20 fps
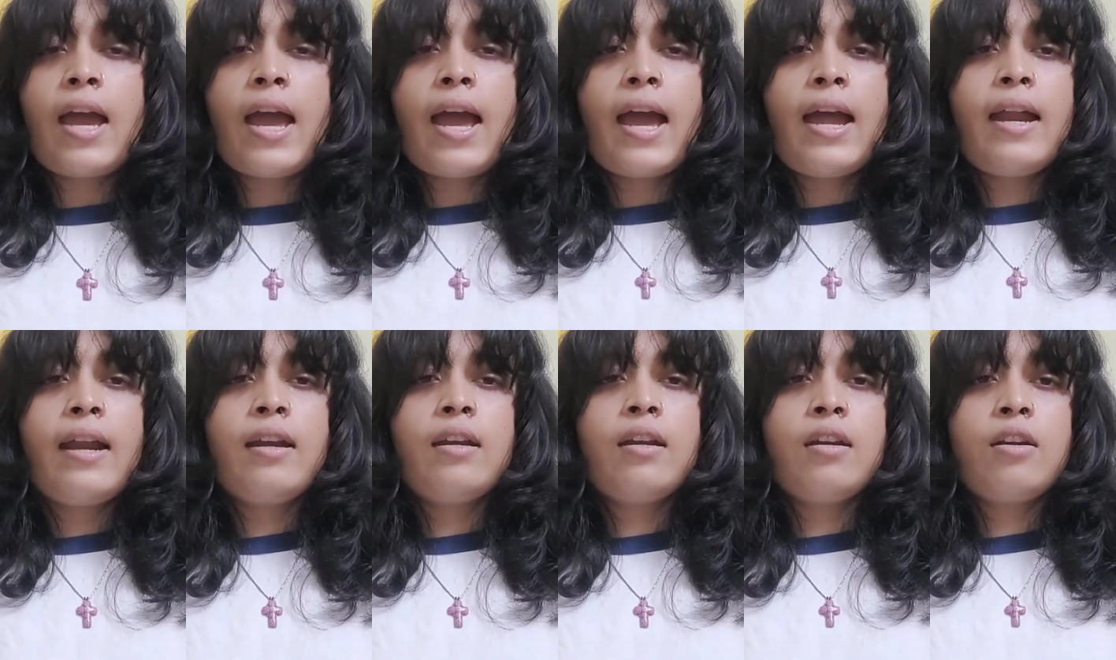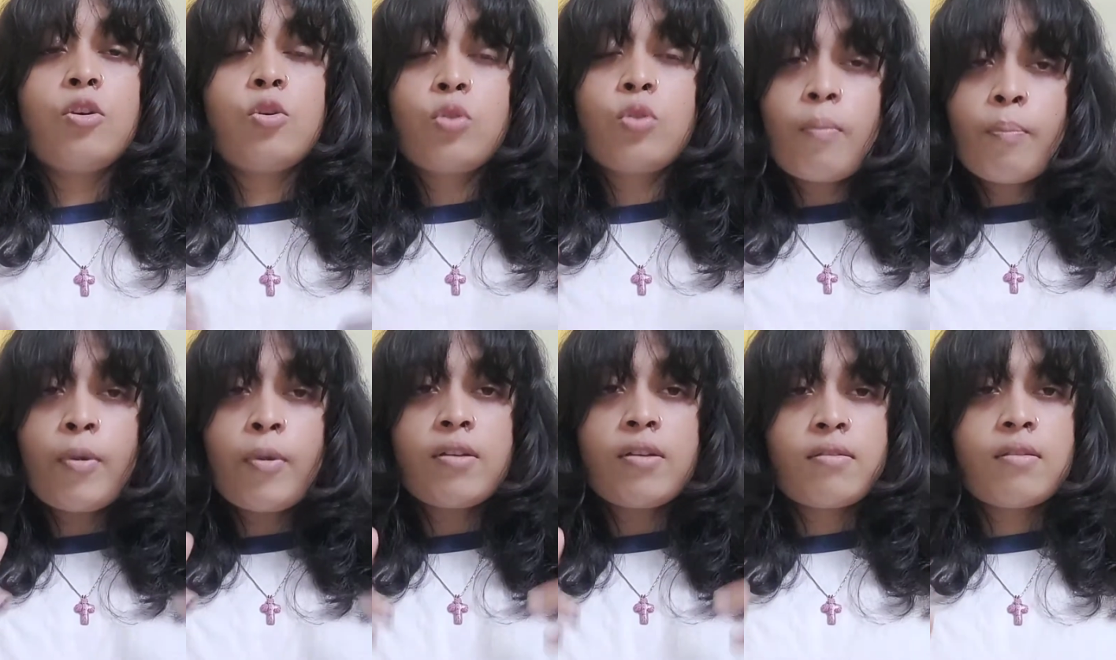And to the
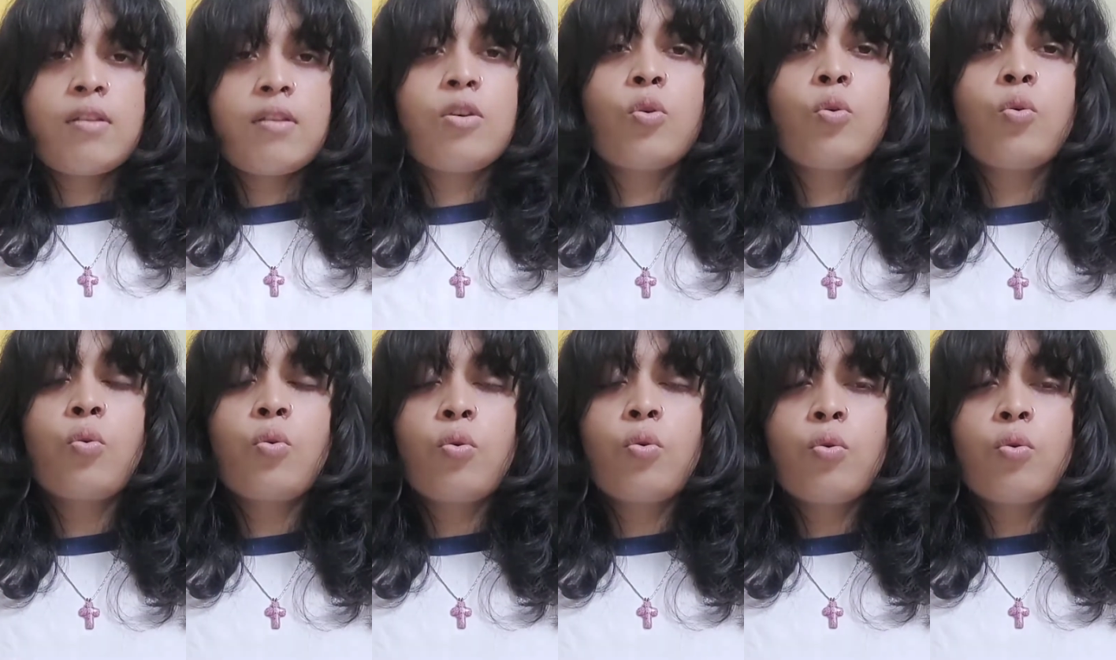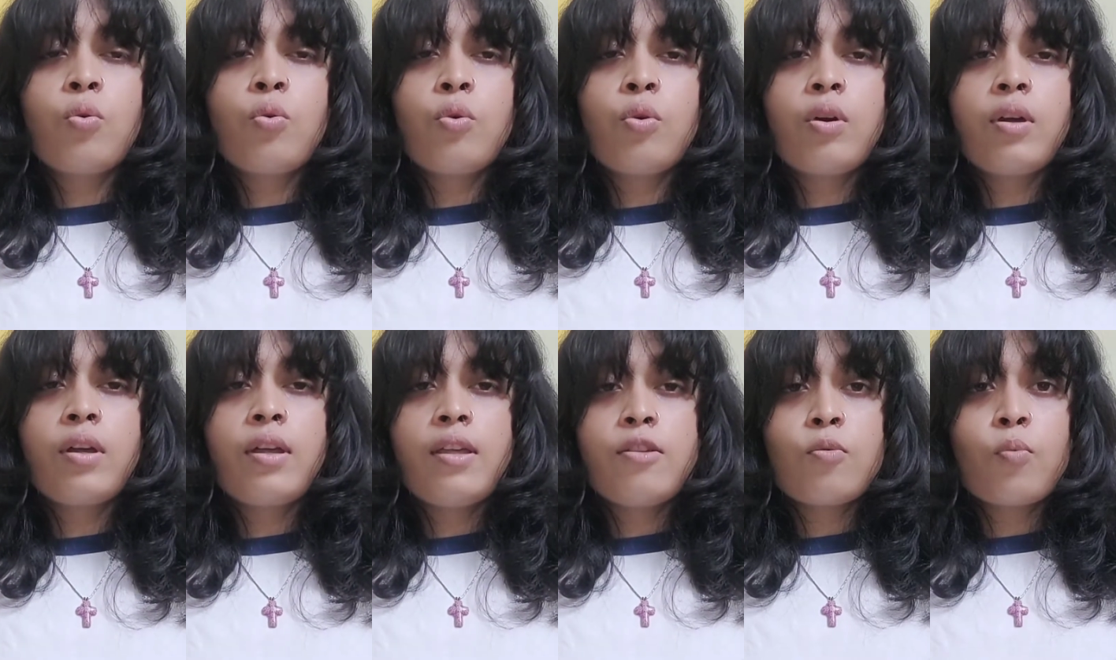person who
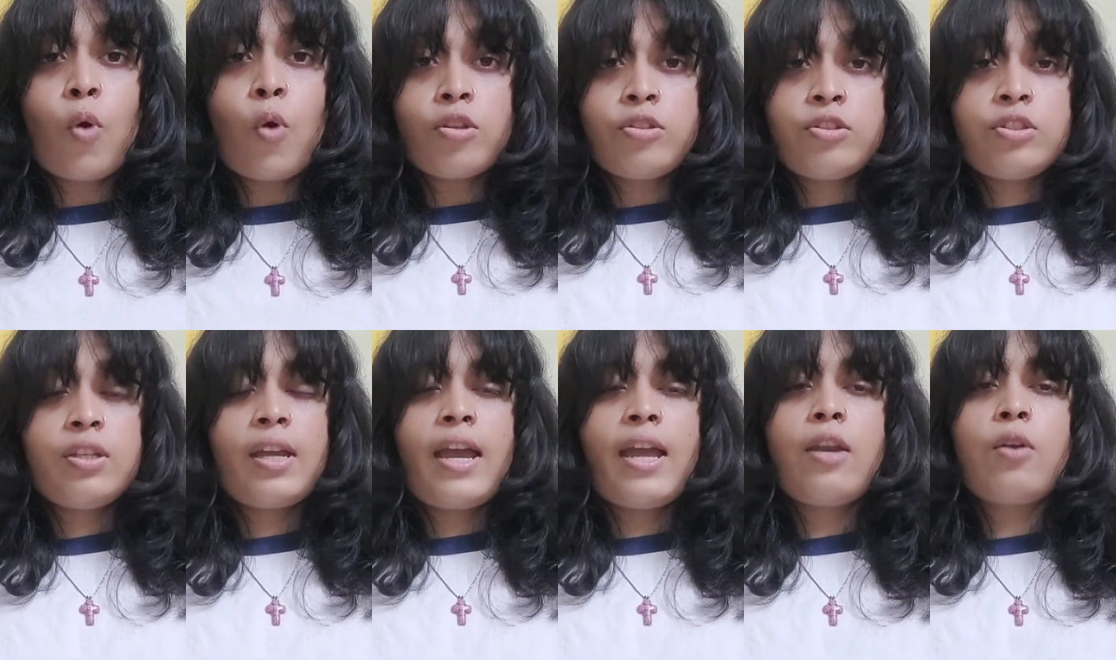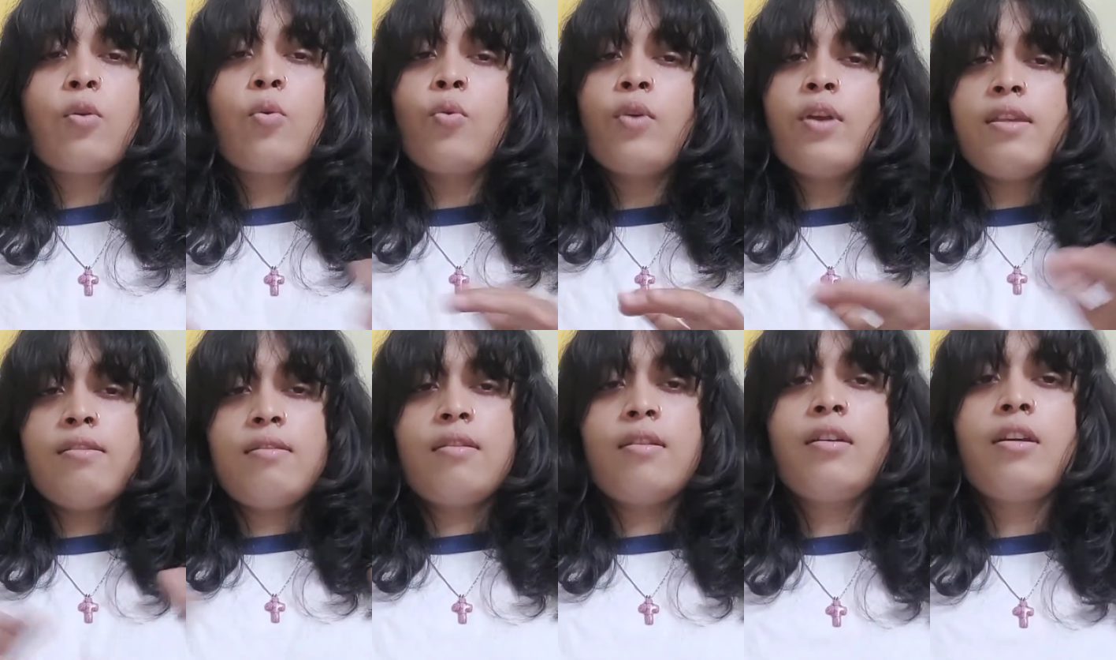is watching and who
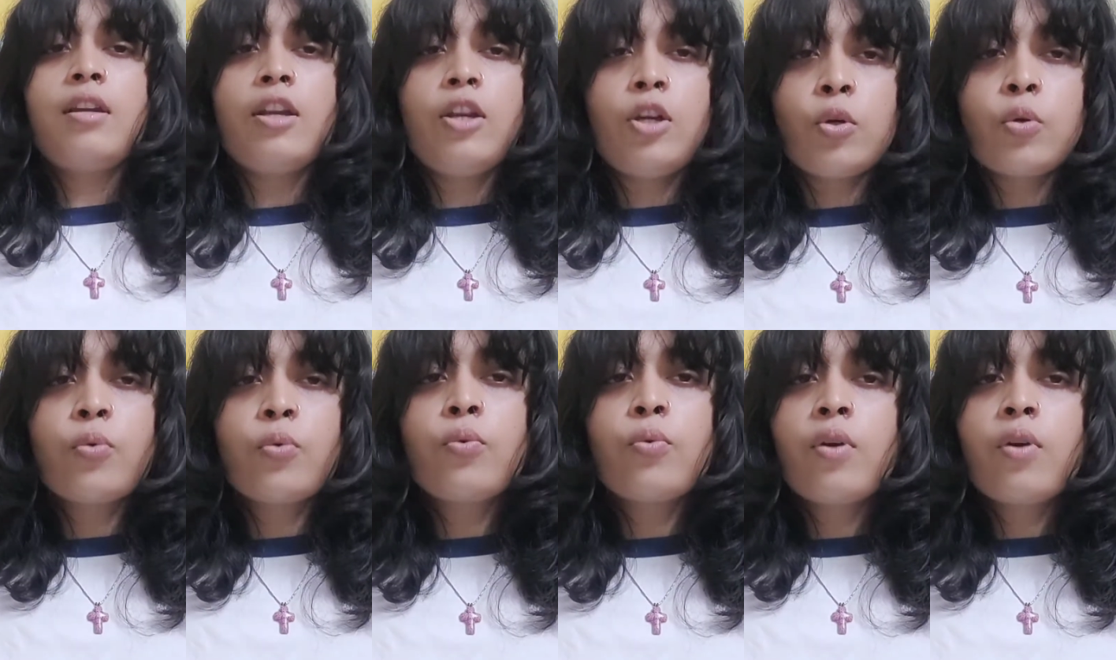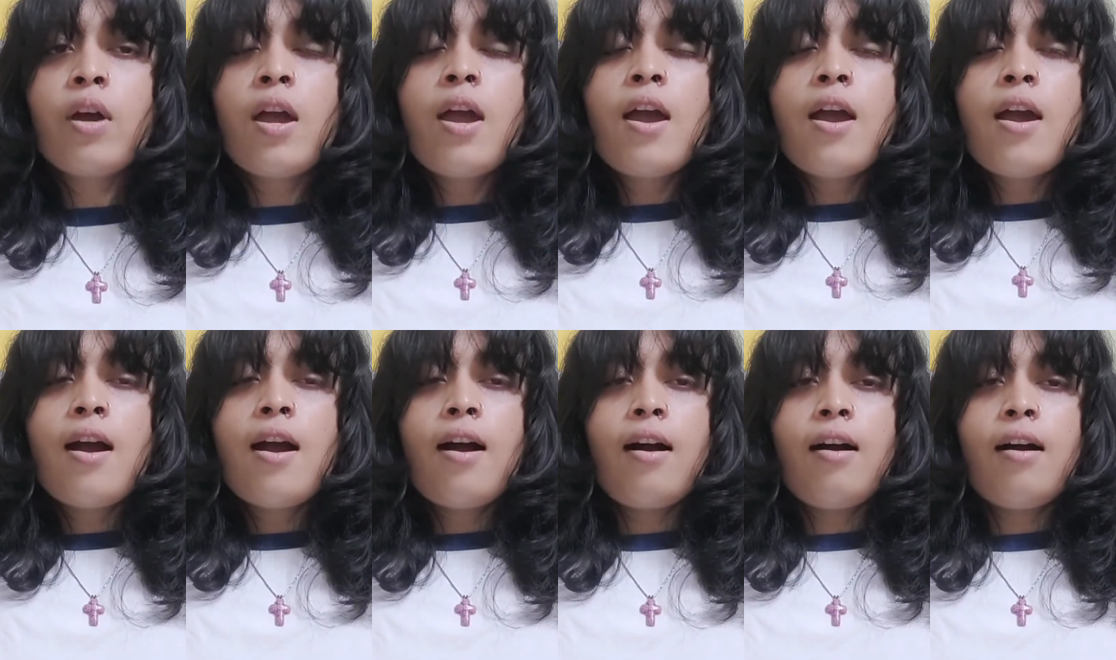isn't into
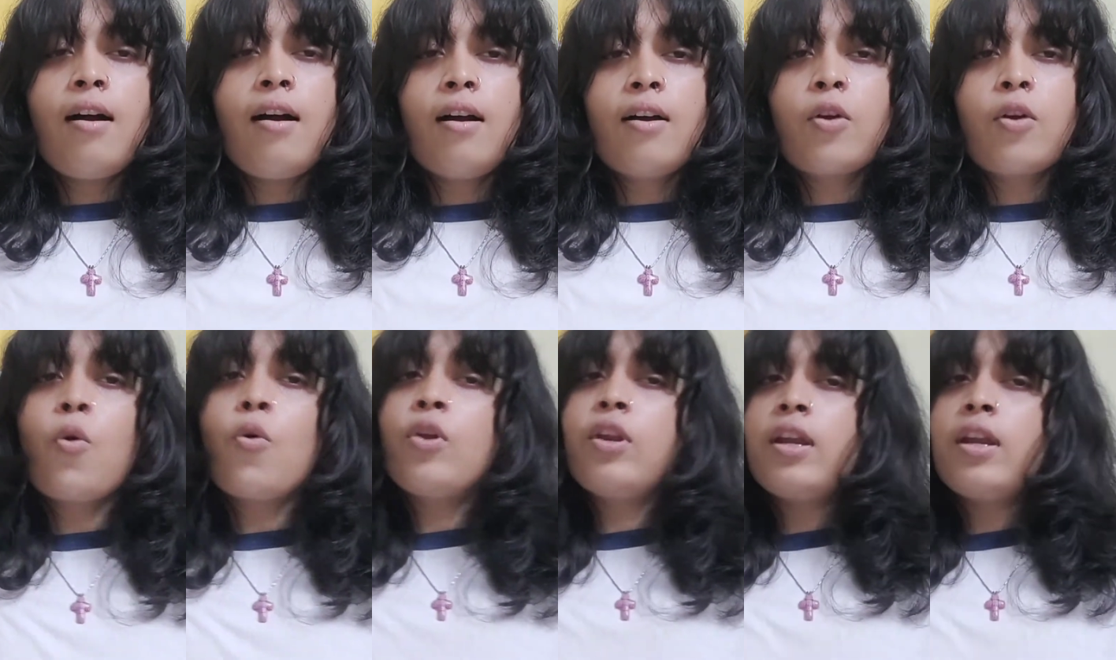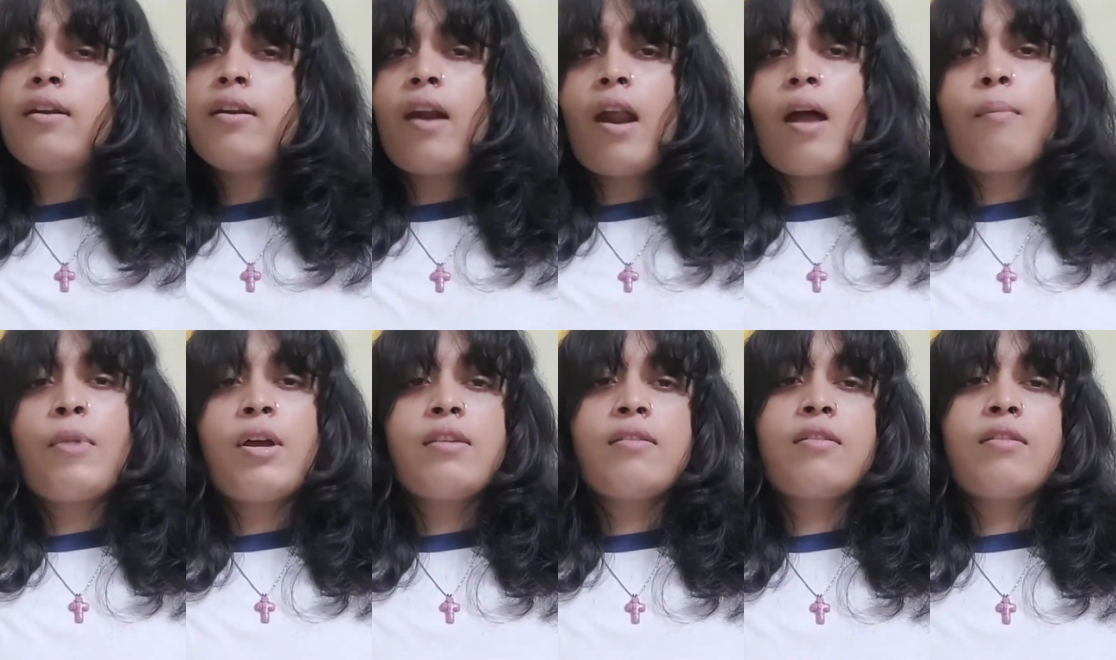Korean
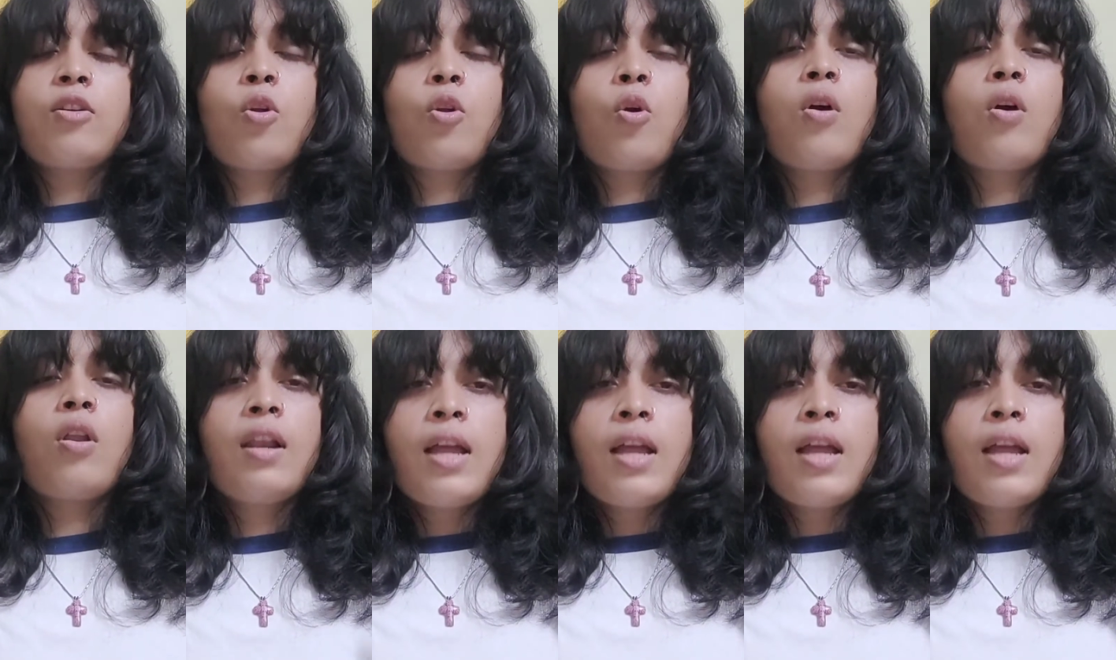dramas and all,